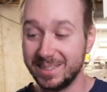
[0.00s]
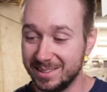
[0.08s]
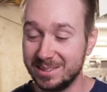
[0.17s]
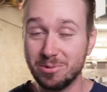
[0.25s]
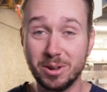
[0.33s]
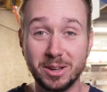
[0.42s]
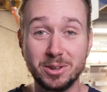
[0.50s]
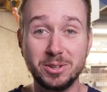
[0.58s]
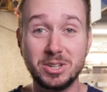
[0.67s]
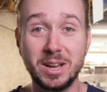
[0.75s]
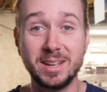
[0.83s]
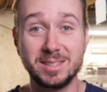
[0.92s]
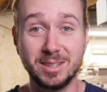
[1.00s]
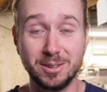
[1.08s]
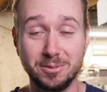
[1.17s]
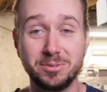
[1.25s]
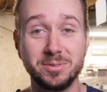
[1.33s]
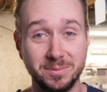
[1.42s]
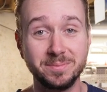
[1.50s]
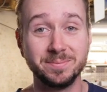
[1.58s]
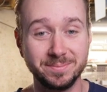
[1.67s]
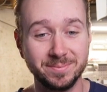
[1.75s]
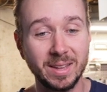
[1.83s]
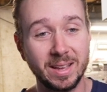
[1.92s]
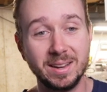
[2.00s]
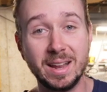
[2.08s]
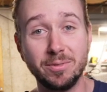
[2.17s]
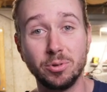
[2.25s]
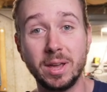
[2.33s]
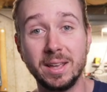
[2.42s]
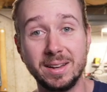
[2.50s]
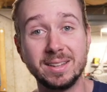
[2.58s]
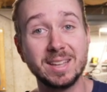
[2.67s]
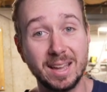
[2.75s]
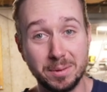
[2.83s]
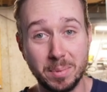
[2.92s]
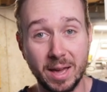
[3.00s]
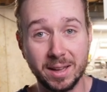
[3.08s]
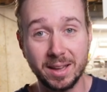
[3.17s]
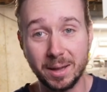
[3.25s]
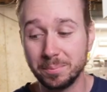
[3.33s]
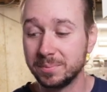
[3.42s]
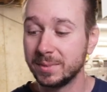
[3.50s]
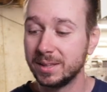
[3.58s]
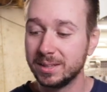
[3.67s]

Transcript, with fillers: you run a good chance of never getting it tightened back up.